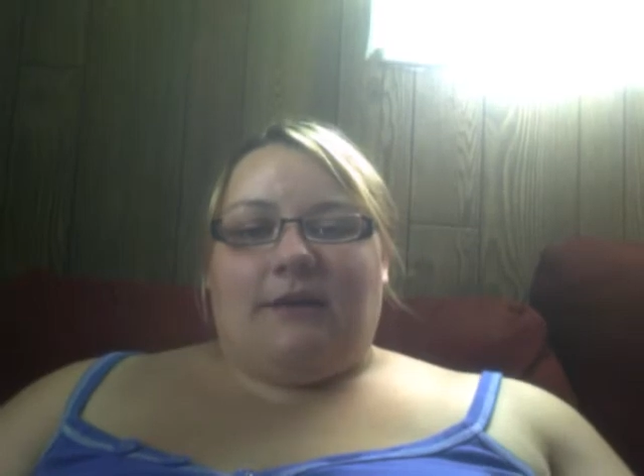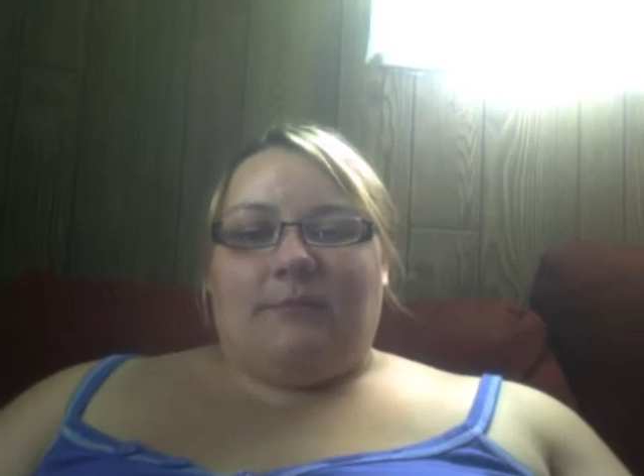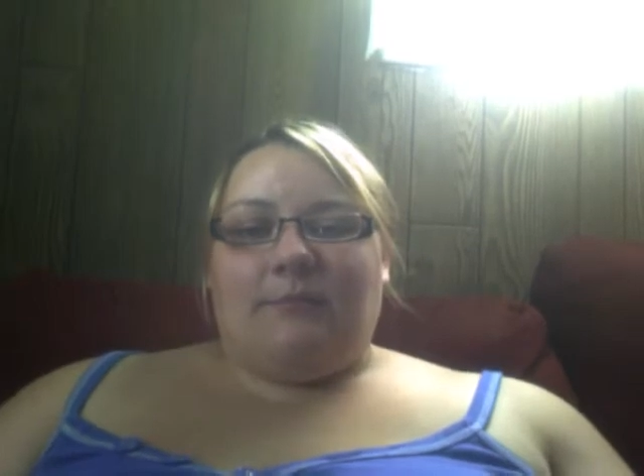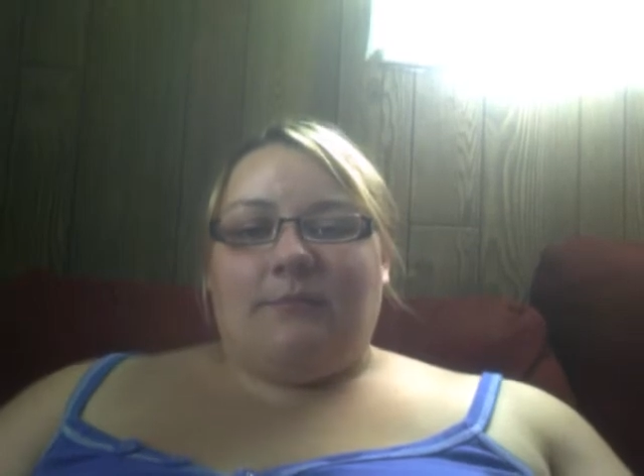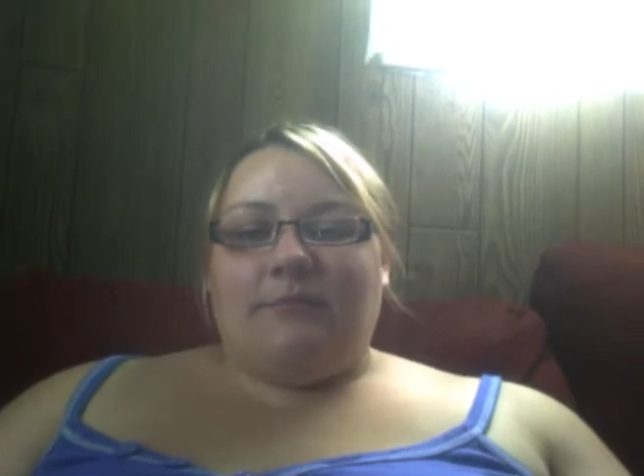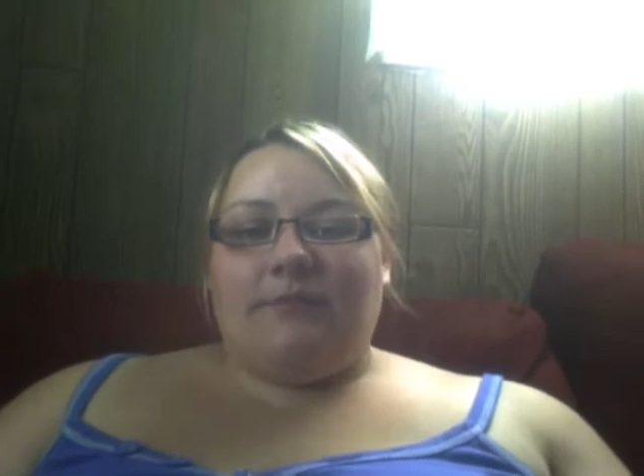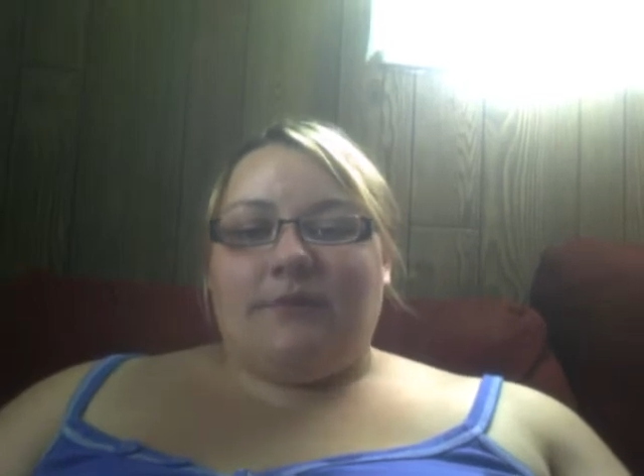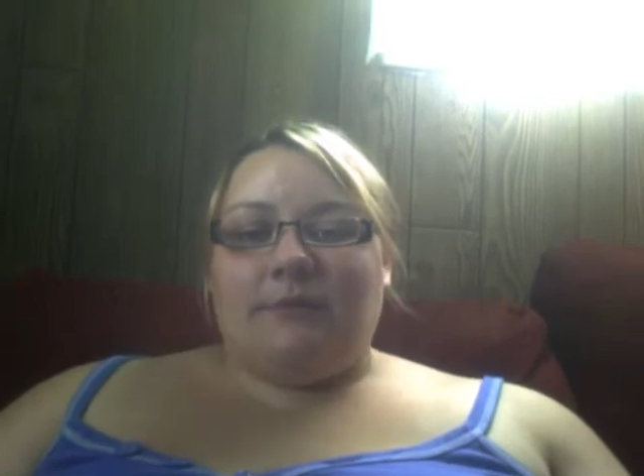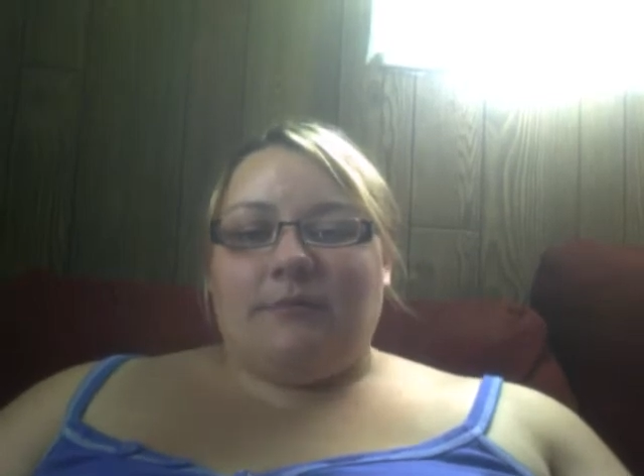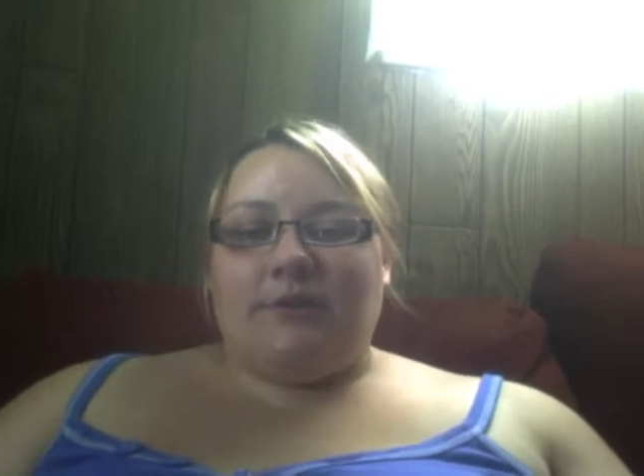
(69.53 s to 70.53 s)
I'm
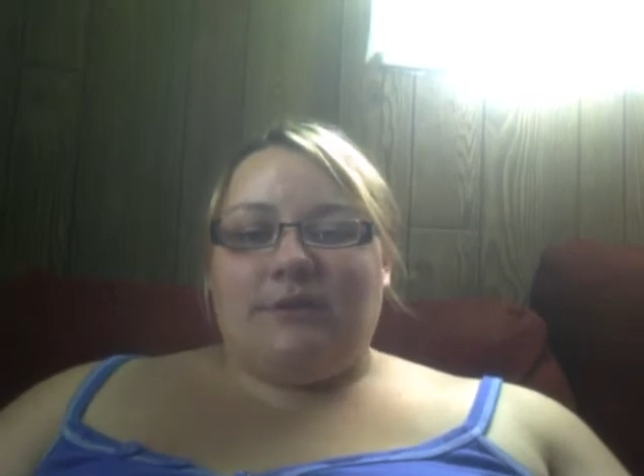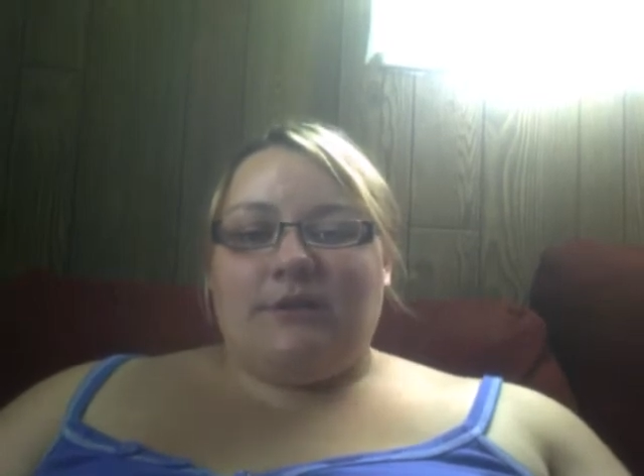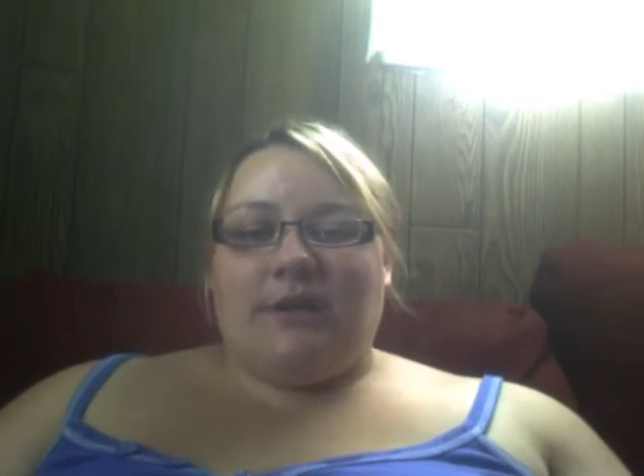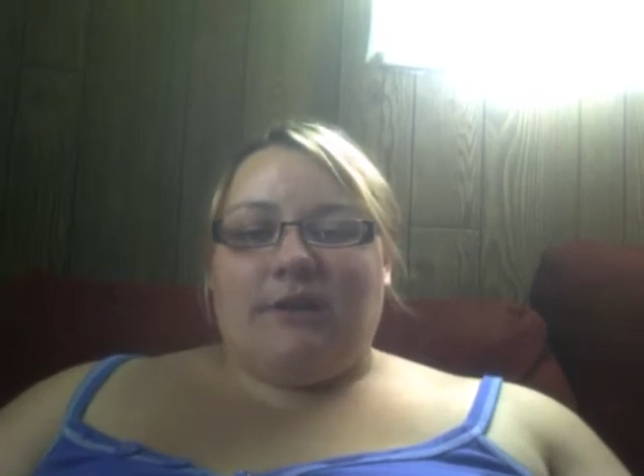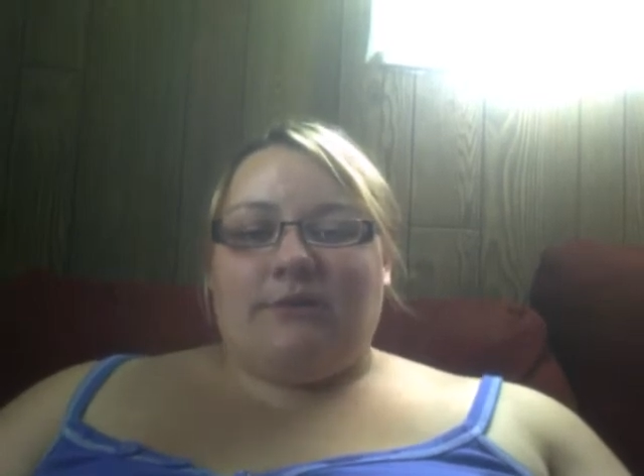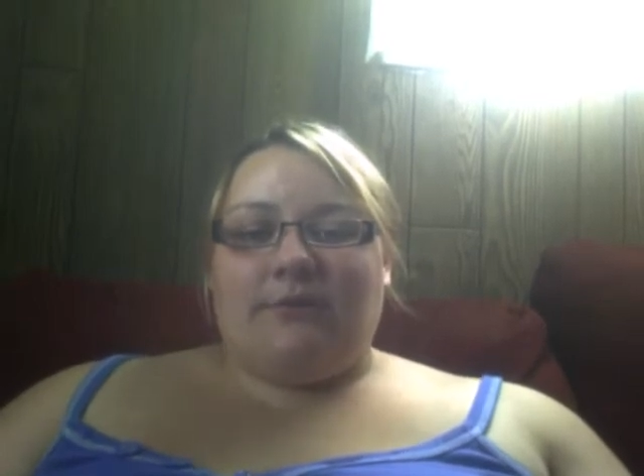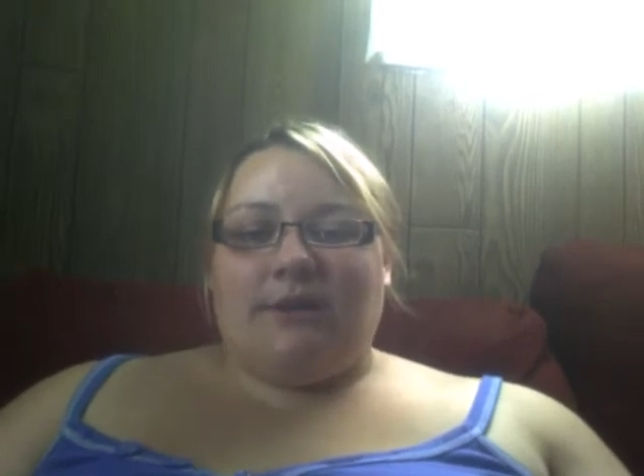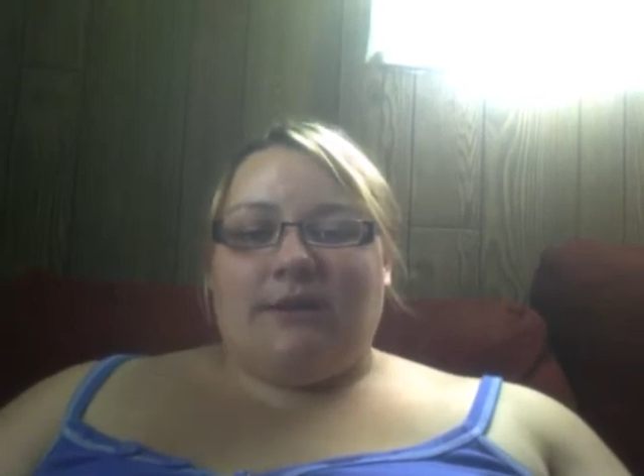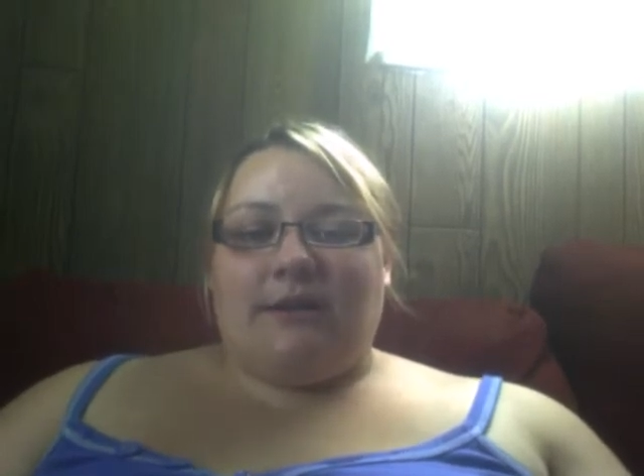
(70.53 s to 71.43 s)
feeling pretty tired right